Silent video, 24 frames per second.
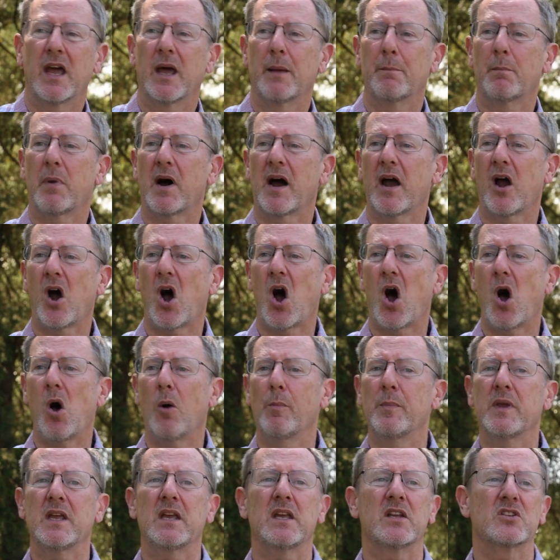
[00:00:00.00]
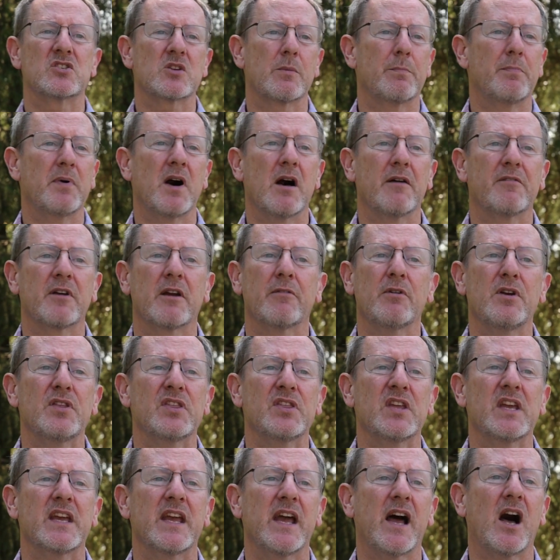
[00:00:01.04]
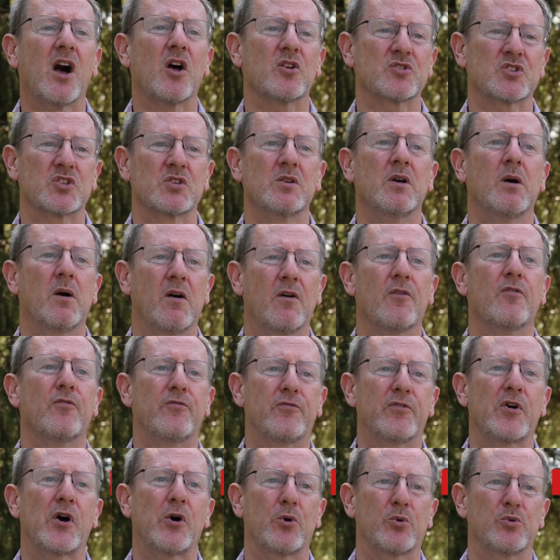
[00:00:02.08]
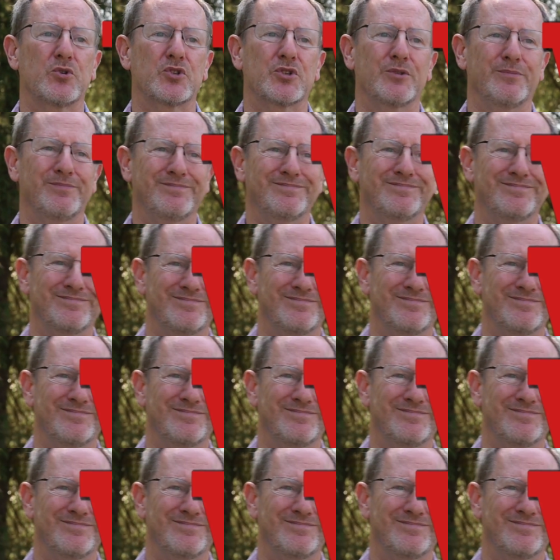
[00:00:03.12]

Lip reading: and by all means, above everything else, vote.